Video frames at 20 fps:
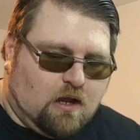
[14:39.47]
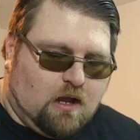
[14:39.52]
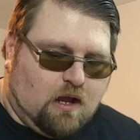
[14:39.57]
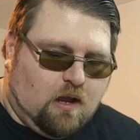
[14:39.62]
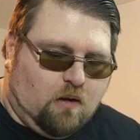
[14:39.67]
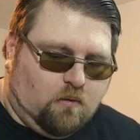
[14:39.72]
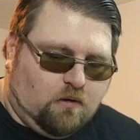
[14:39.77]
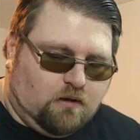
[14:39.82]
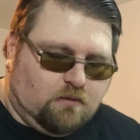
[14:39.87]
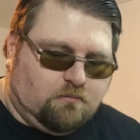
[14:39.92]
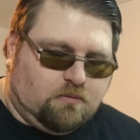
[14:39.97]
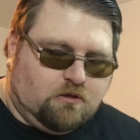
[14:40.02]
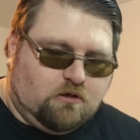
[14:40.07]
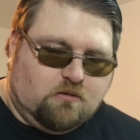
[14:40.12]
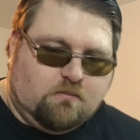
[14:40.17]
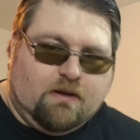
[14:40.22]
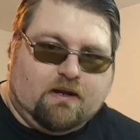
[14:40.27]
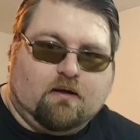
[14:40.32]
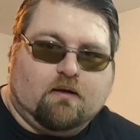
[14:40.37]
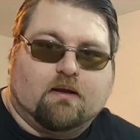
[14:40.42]
I wanted
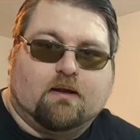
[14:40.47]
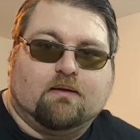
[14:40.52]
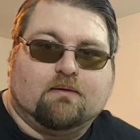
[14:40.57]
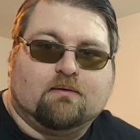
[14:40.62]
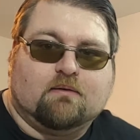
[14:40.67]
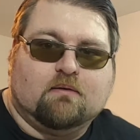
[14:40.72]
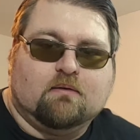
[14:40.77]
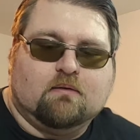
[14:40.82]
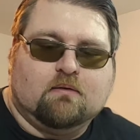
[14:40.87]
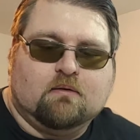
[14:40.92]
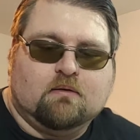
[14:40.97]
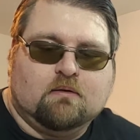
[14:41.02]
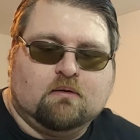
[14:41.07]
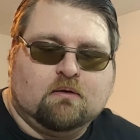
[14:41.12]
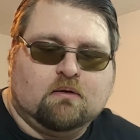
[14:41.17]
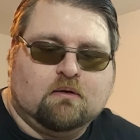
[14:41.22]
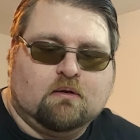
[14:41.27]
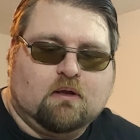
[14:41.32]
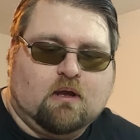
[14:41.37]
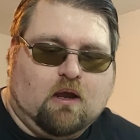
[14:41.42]
blueberries.
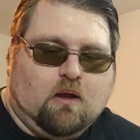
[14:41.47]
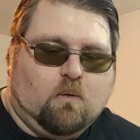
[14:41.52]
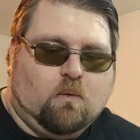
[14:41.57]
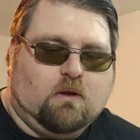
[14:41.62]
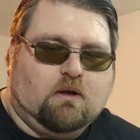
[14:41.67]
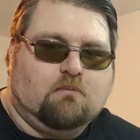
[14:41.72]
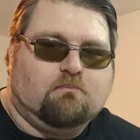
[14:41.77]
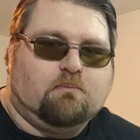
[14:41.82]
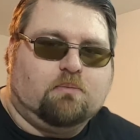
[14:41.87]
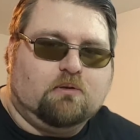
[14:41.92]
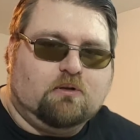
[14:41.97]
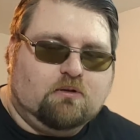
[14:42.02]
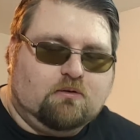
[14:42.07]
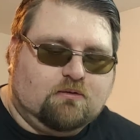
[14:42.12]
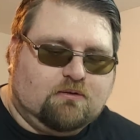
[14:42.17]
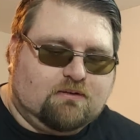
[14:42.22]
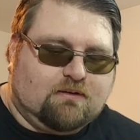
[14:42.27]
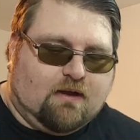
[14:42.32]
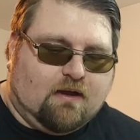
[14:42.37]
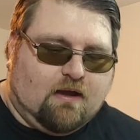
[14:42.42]
I wanted
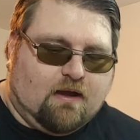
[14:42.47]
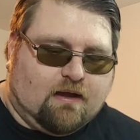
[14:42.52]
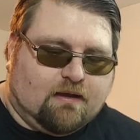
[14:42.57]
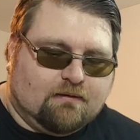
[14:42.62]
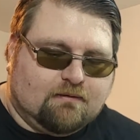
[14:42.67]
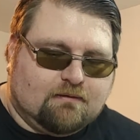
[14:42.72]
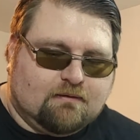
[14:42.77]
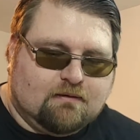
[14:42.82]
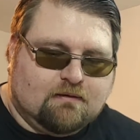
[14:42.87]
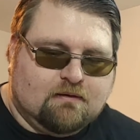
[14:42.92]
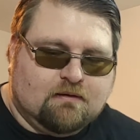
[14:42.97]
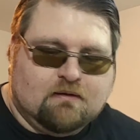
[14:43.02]
blue sauce.